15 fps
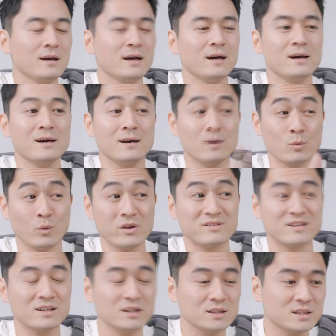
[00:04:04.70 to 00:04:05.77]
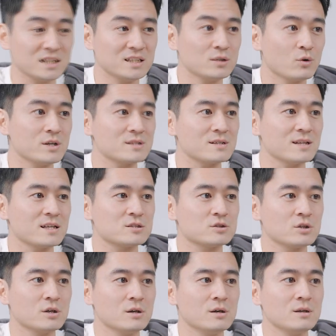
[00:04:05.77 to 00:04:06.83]
uh, with the denoiser, let's
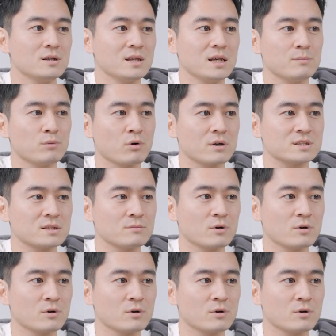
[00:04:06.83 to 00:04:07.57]
turn the proxy